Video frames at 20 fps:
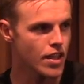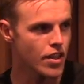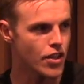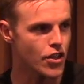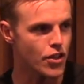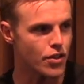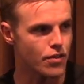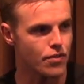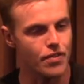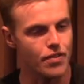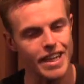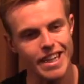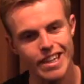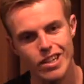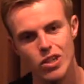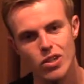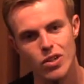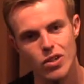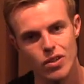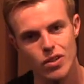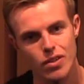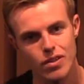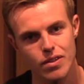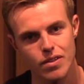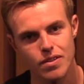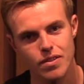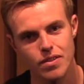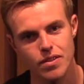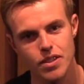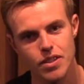Your vehicle,
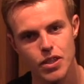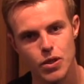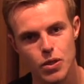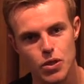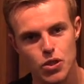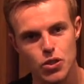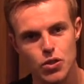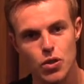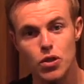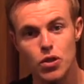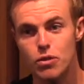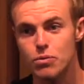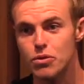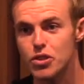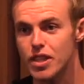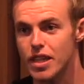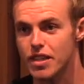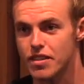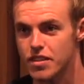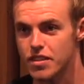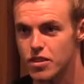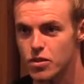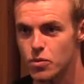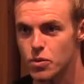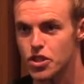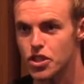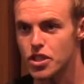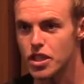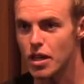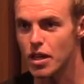your circumstances
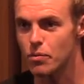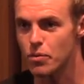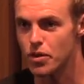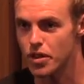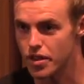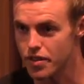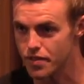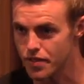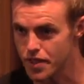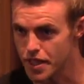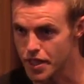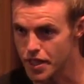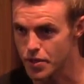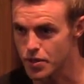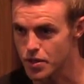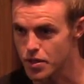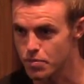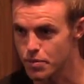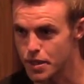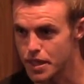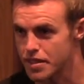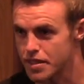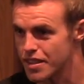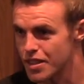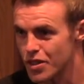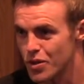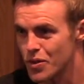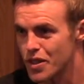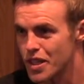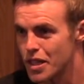which come with the vehicle, because they
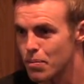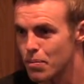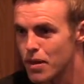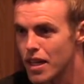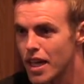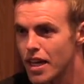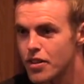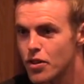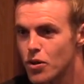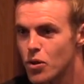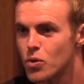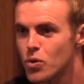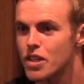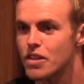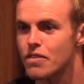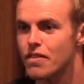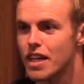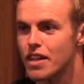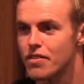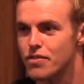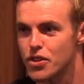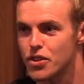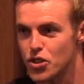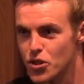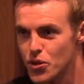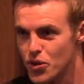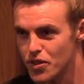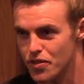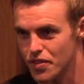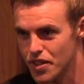only apply, they're only relevant
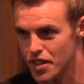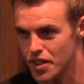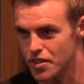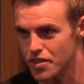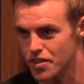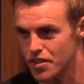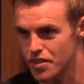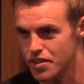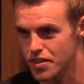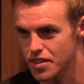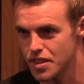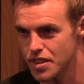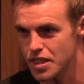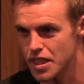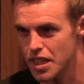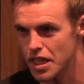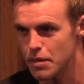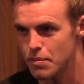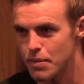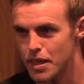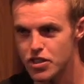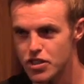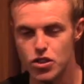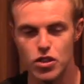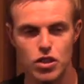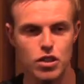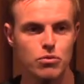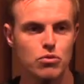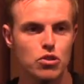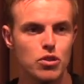to the vehicle. My
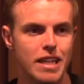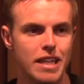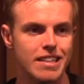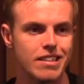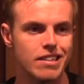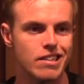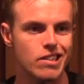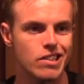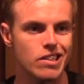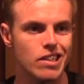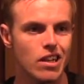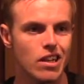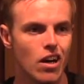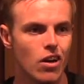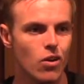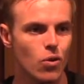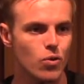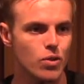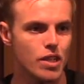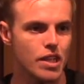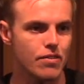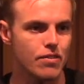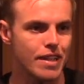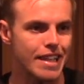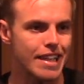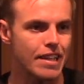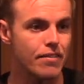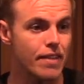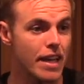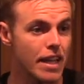circumstances are only
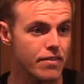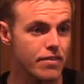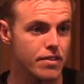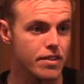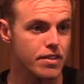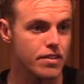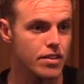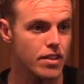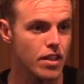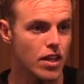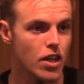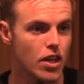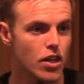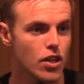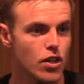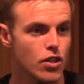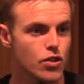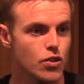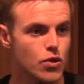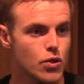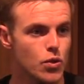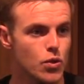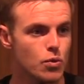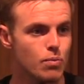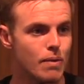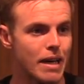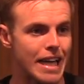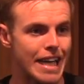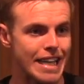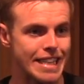really relevant to
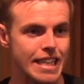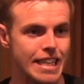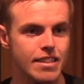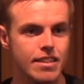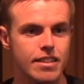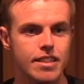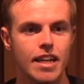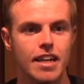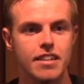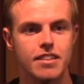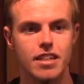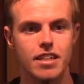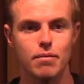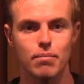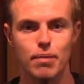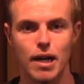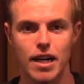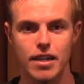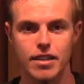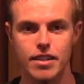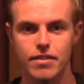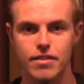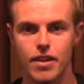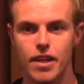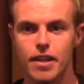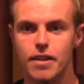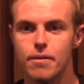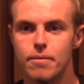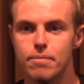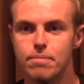my identity as a body, right?